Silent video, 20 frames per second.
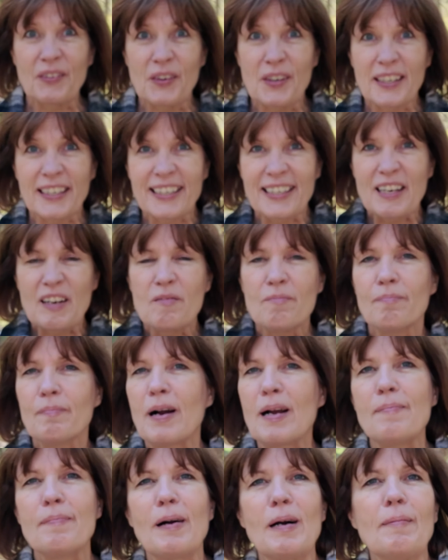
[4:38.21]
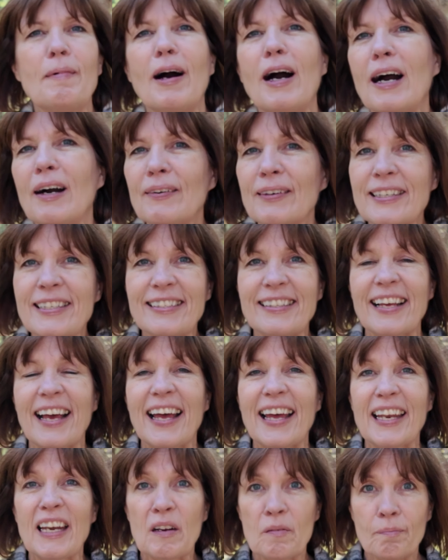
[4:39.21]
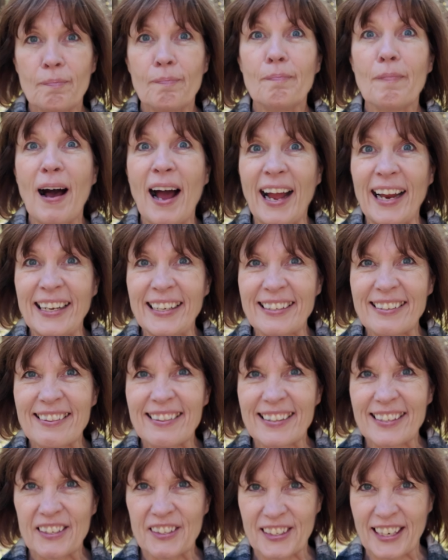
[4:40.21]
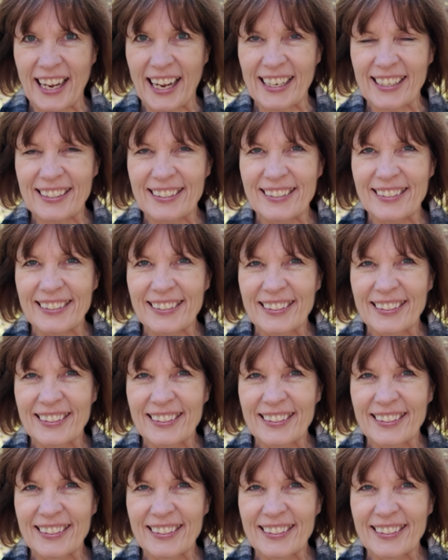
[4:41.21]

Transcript: four, my mama always said, mind the checks.